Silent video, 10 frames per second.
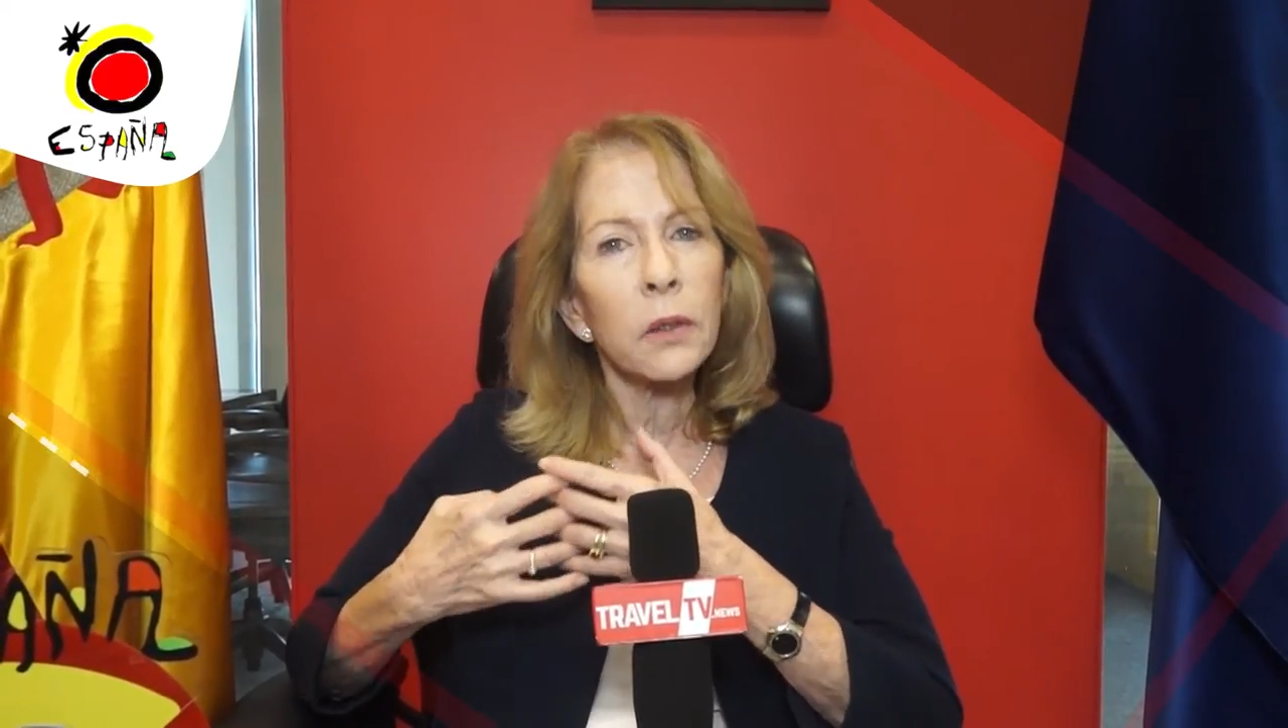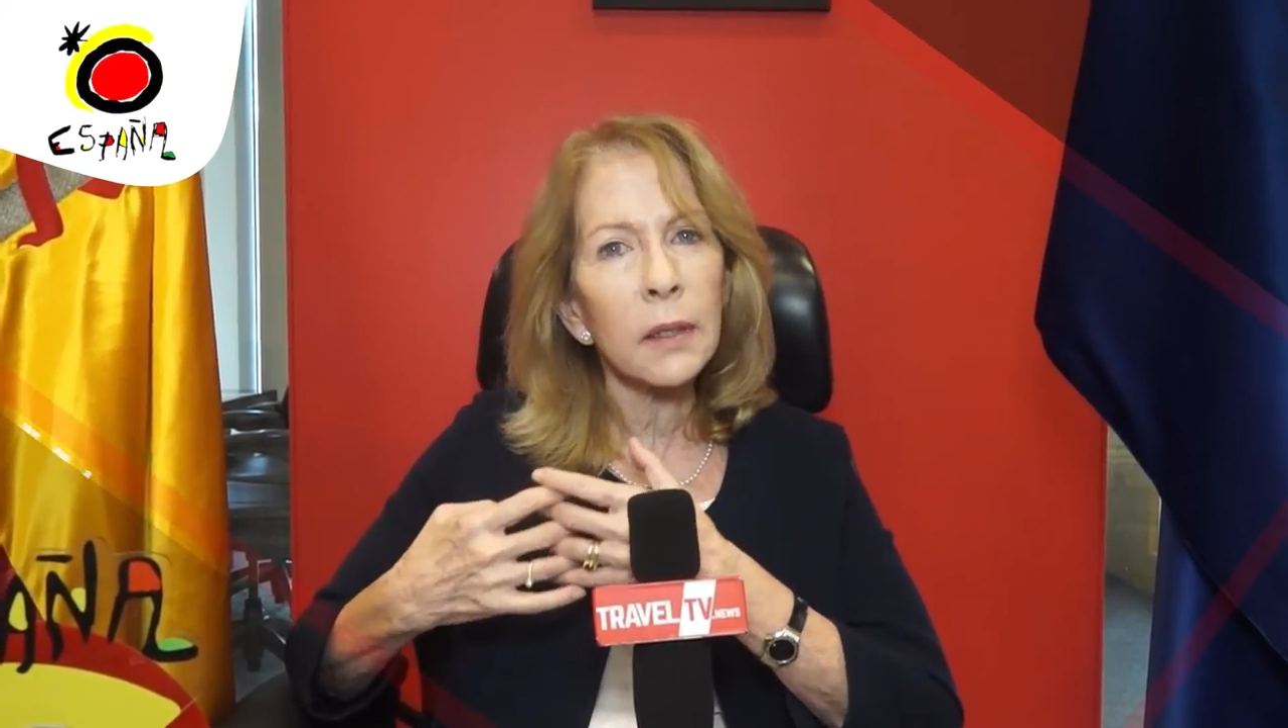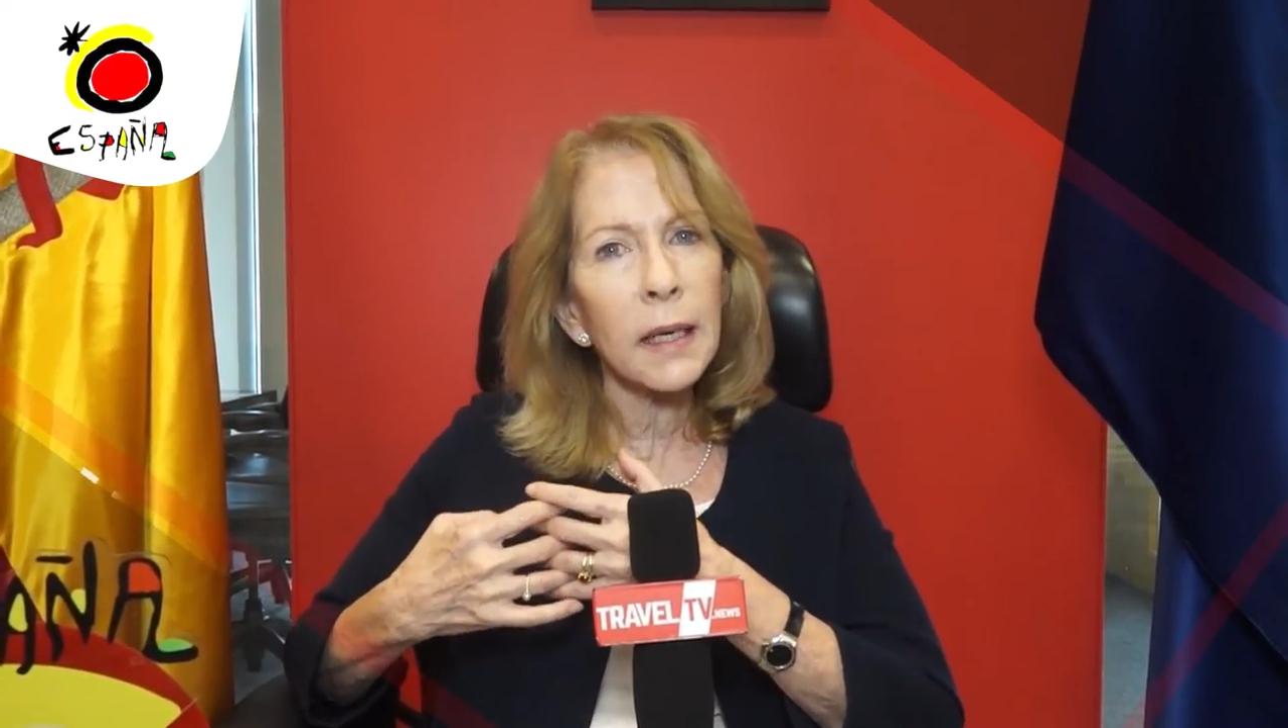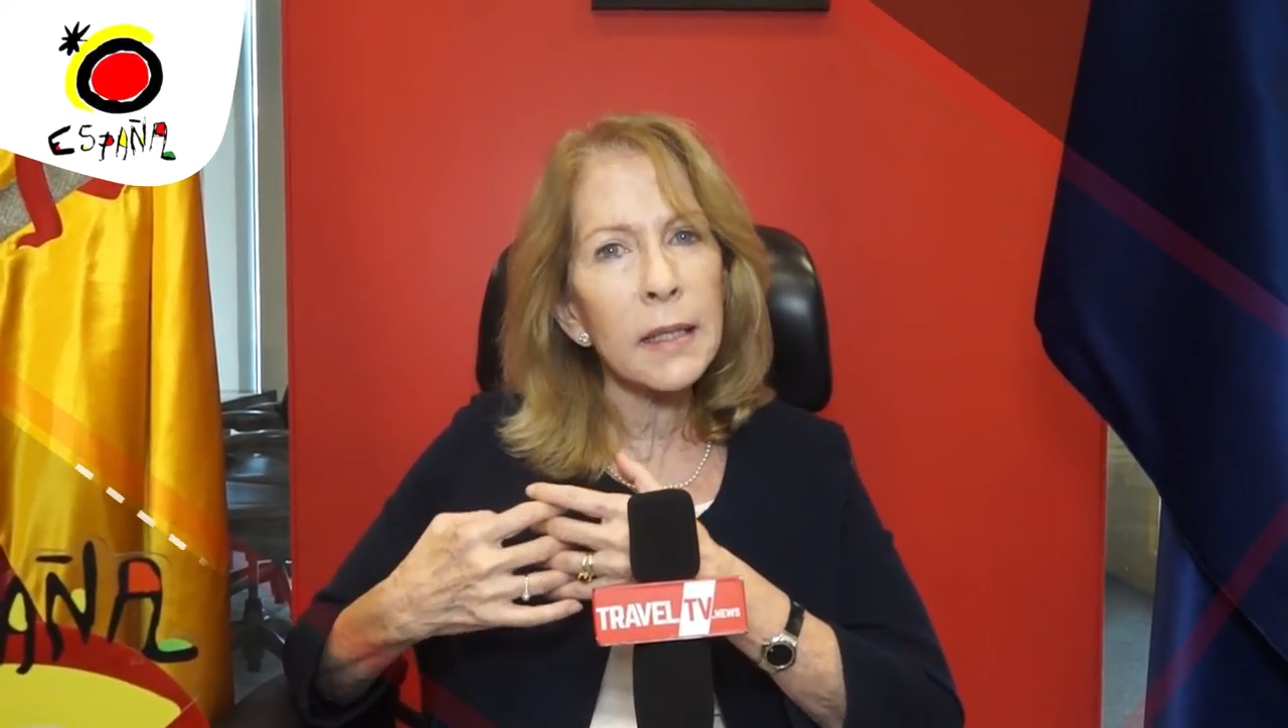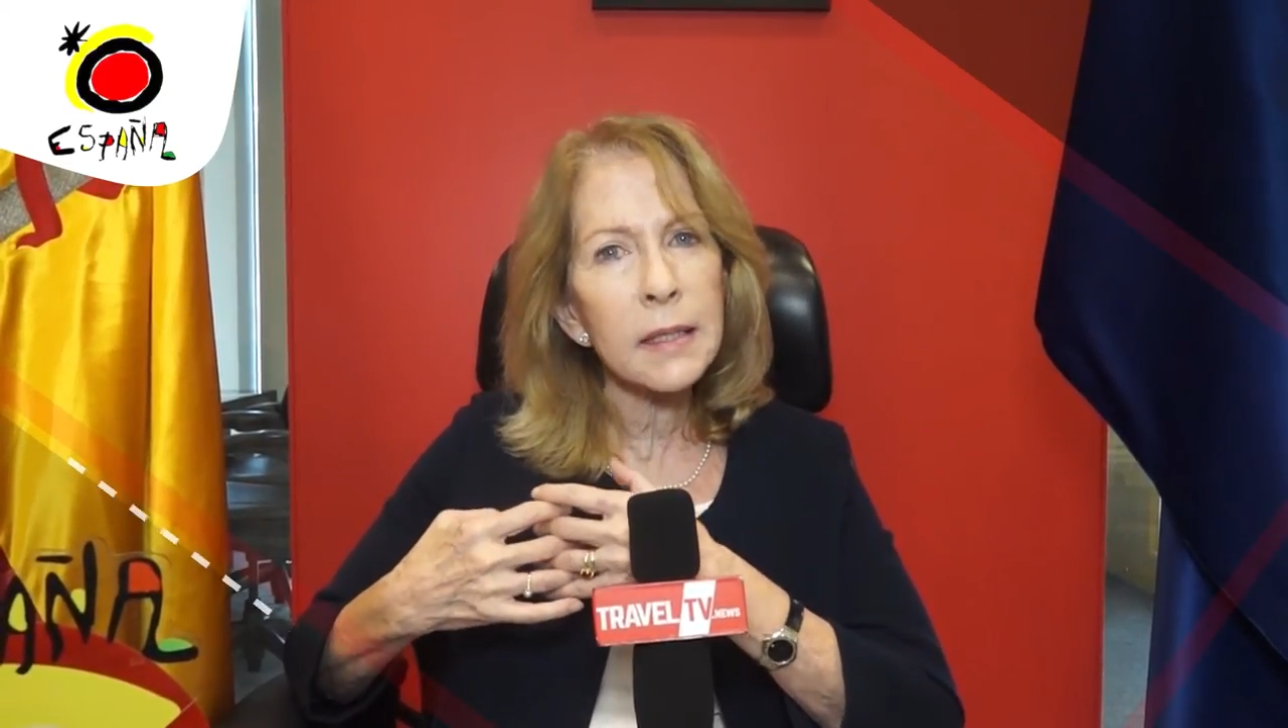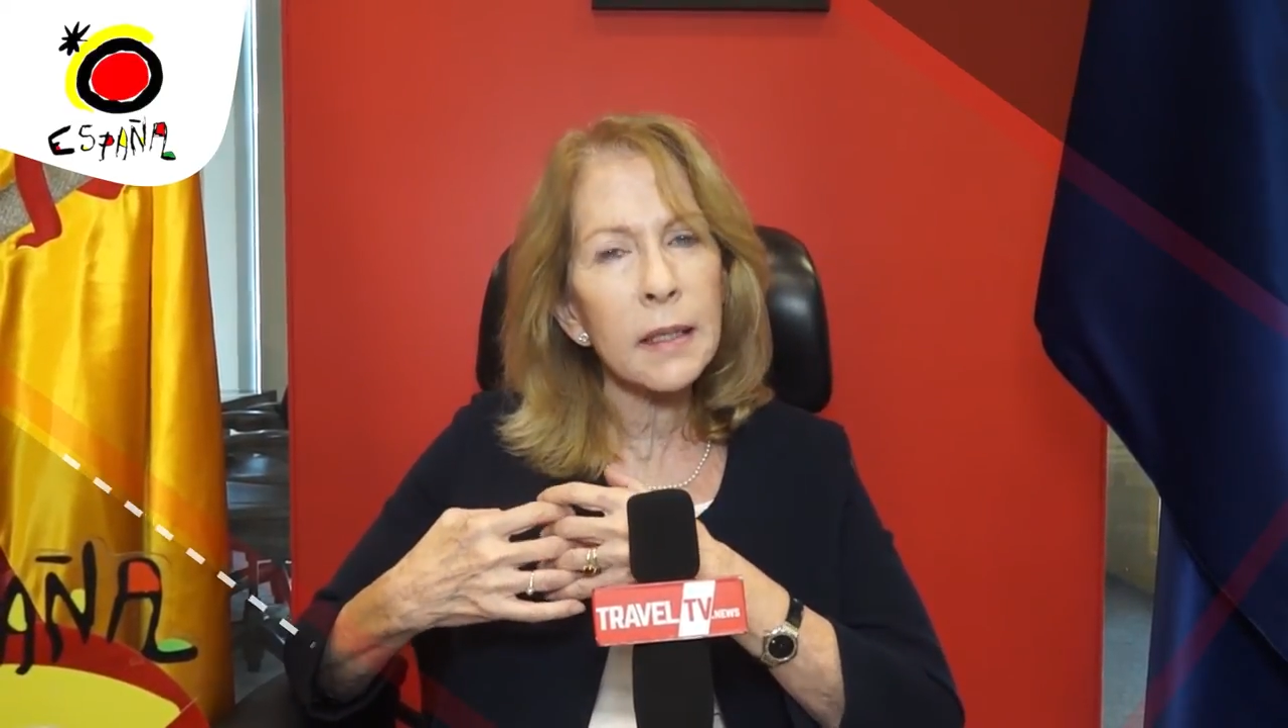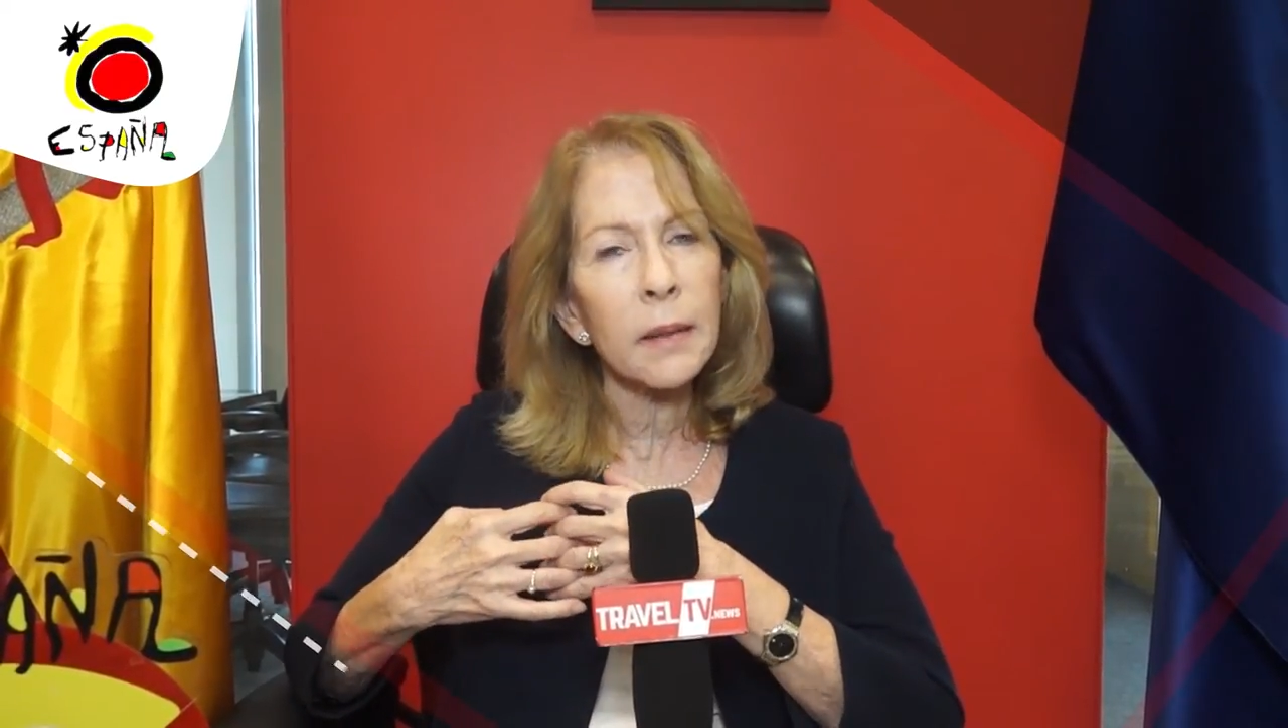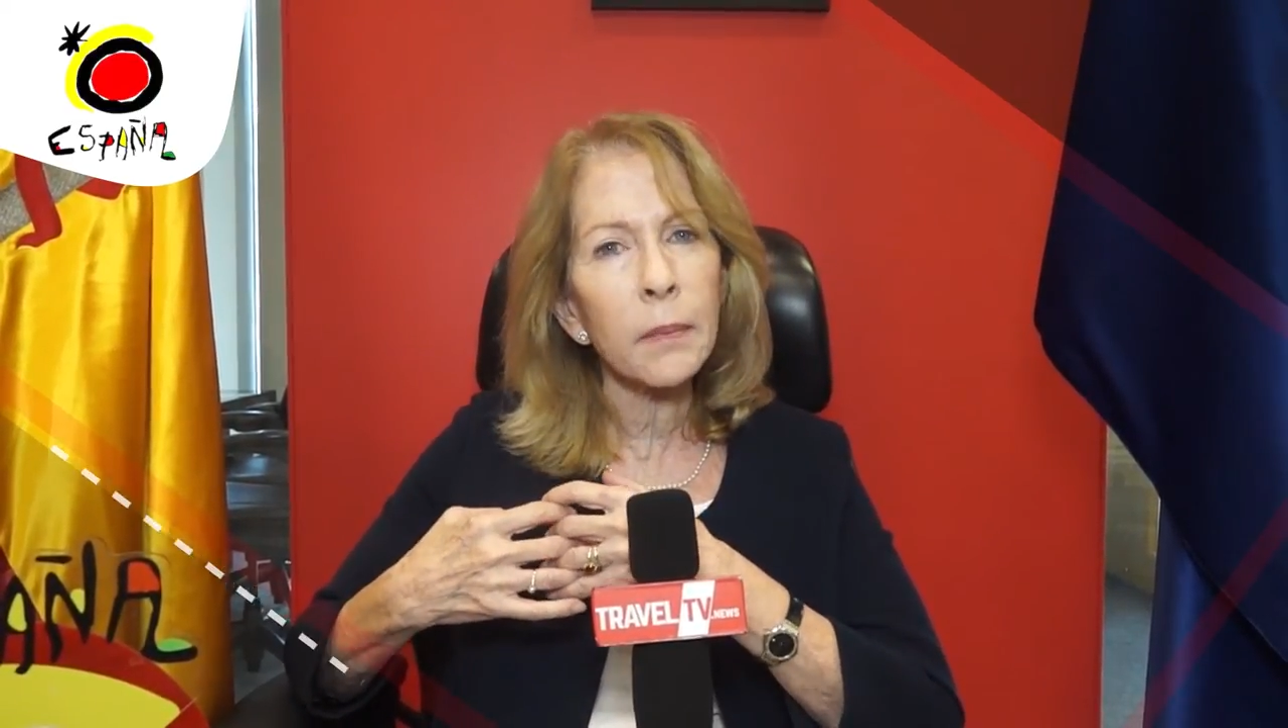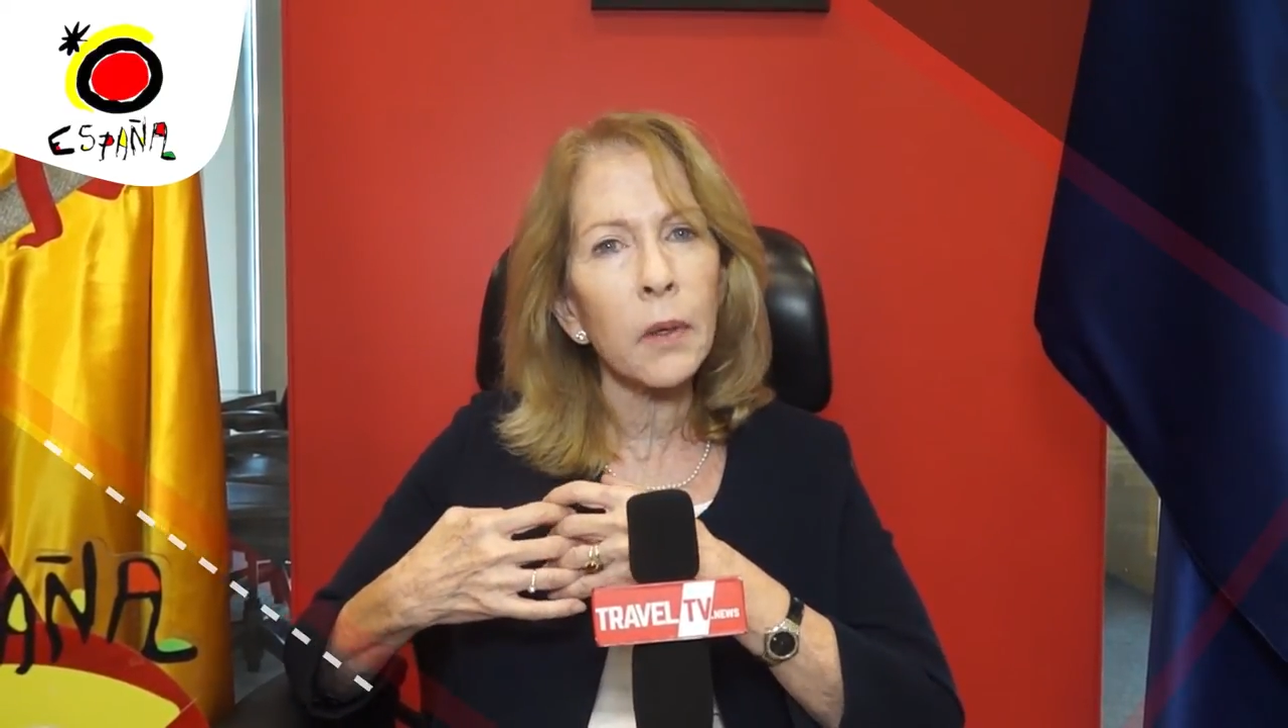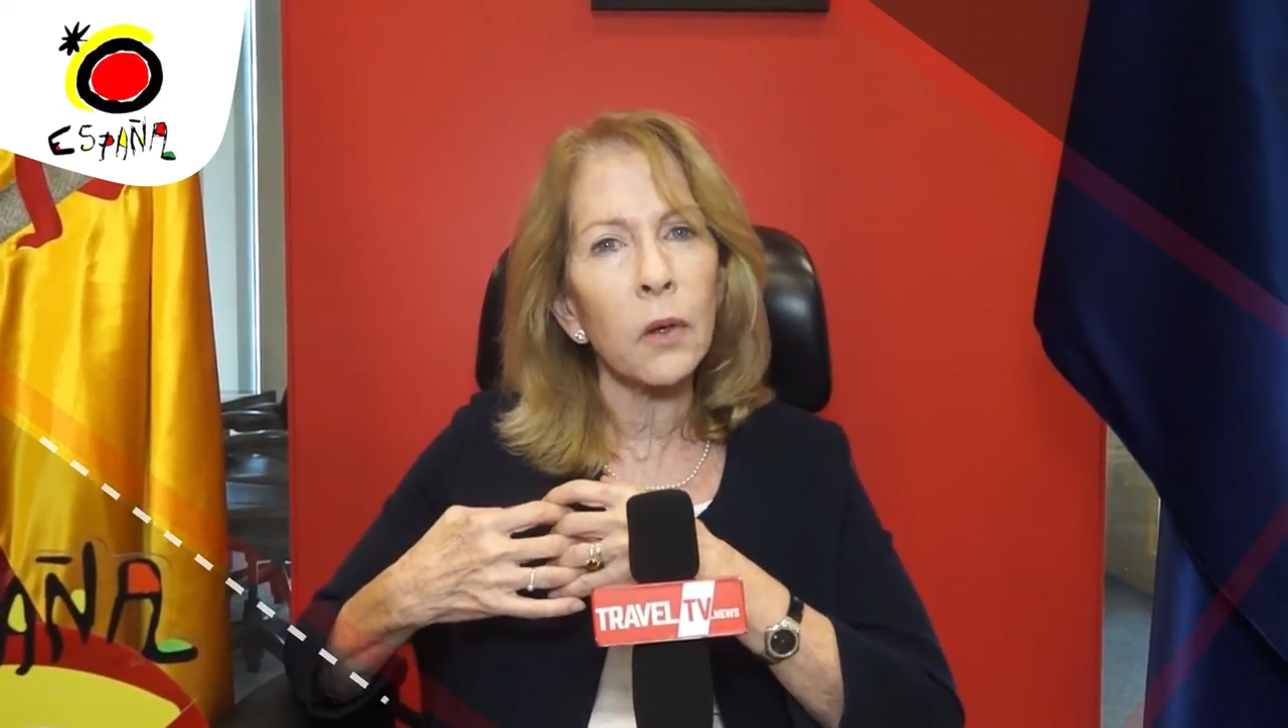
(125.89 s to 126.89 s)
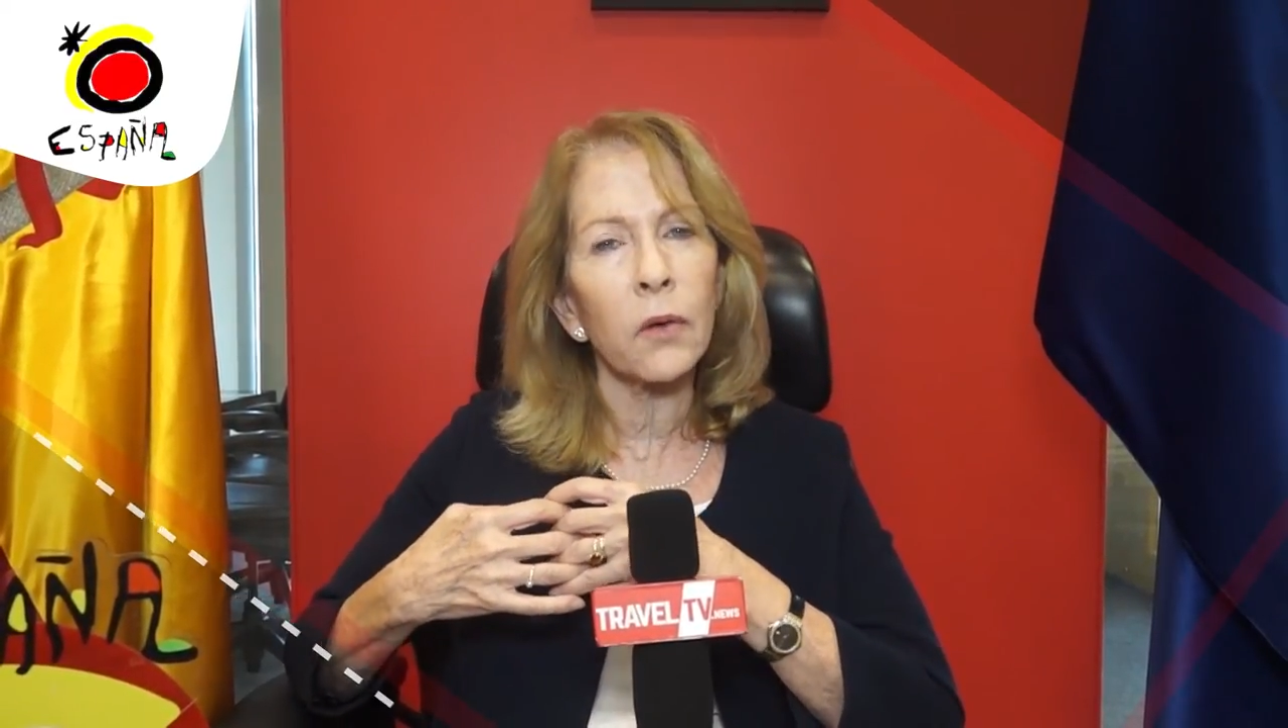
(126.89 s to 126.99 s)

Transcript: organize them